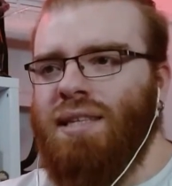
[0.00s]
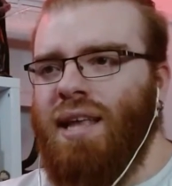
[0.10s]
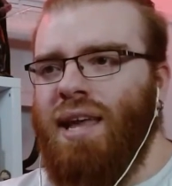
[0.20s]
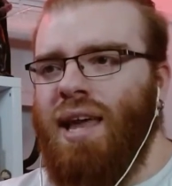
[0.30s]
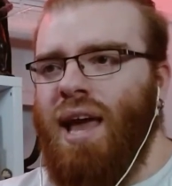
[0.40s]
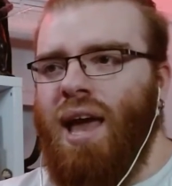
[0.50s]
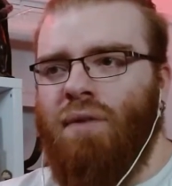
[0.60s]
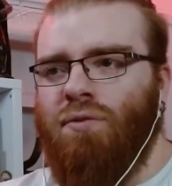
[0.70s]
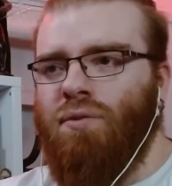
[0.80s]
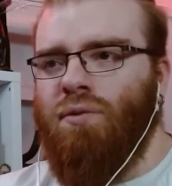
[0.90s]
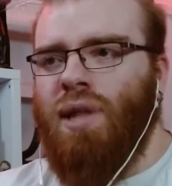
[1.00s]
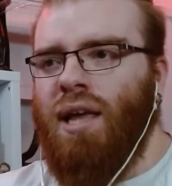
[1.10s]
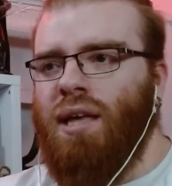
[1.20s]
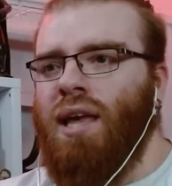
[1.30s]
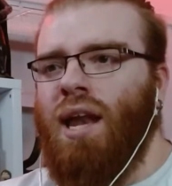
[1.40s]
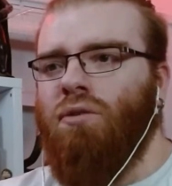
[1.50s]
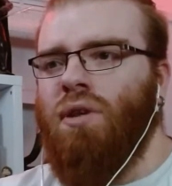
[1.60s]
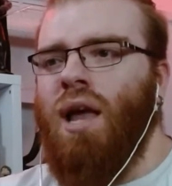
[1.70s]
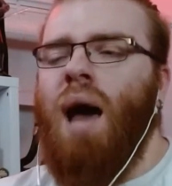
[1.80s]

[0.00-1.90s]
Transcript: and they have to get out.